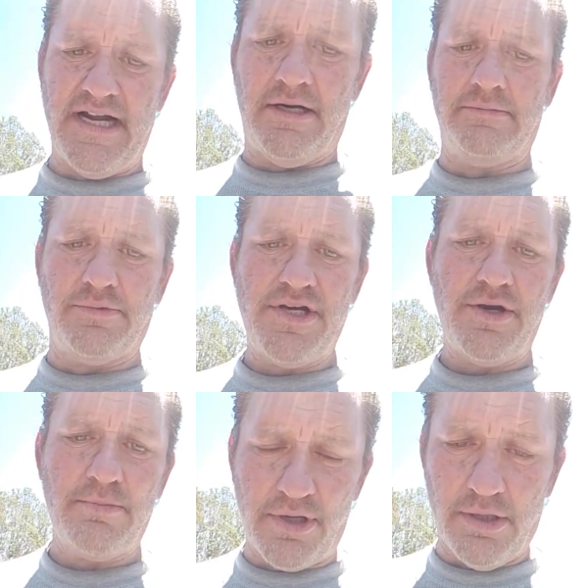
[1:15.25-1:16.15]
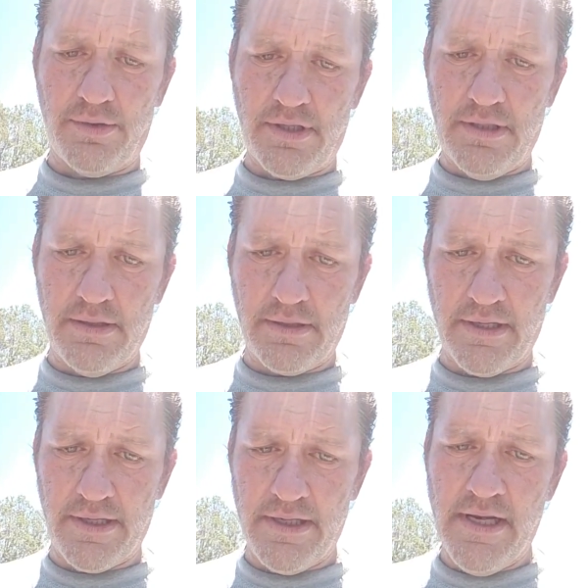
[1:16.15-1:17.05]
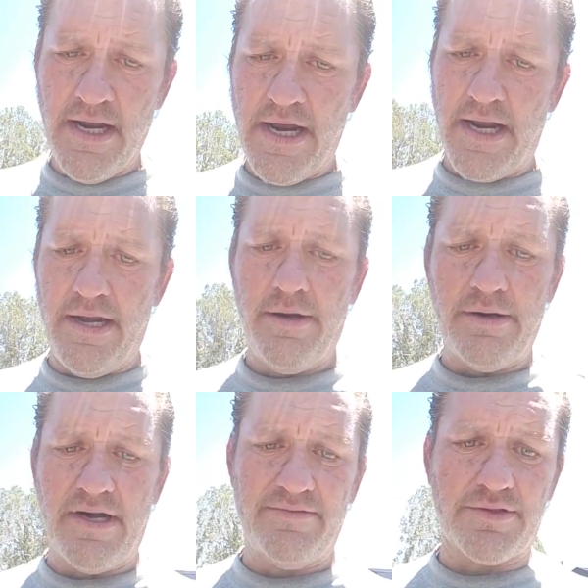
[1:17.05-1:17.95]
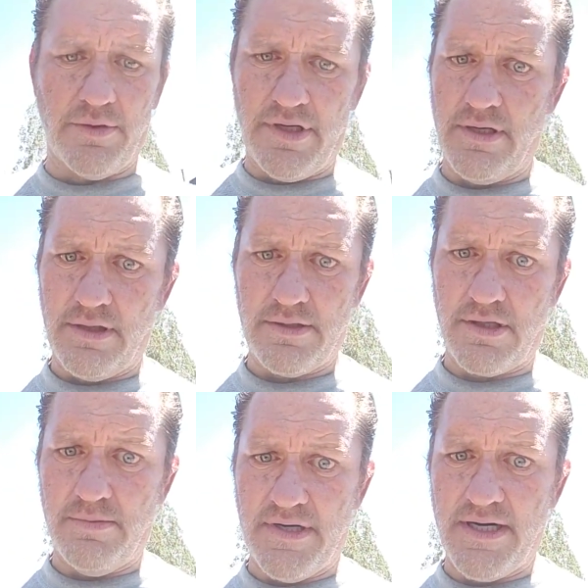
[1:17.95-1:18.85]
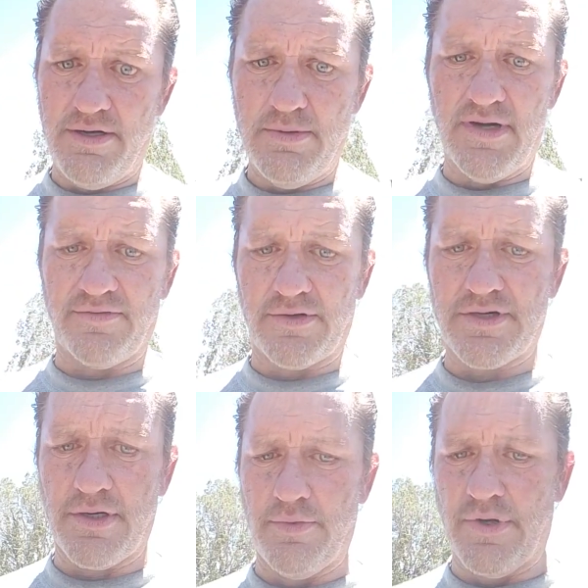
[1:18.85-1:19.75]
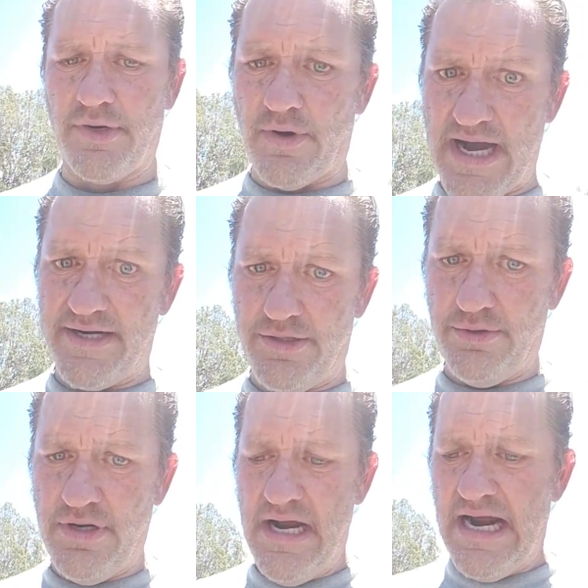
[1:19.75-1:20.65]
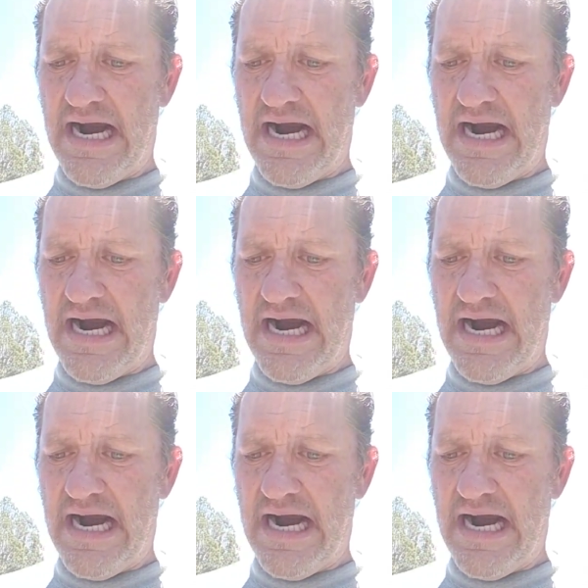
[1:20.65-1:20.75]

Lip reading: Now, when you're broke, okay, you don't have the $20 to go buy a new muffler, so what do?